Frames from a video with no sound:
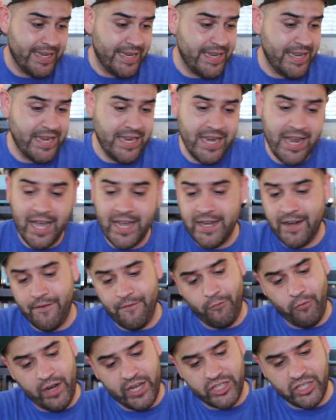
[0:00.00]
none
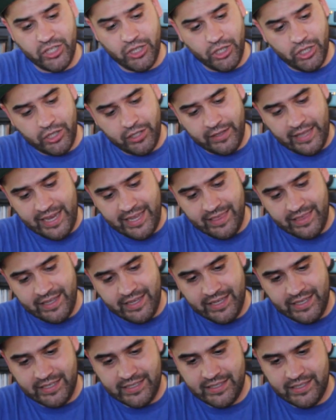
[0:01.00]
of which look like
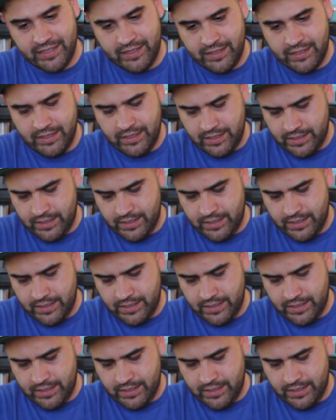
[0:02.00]
this.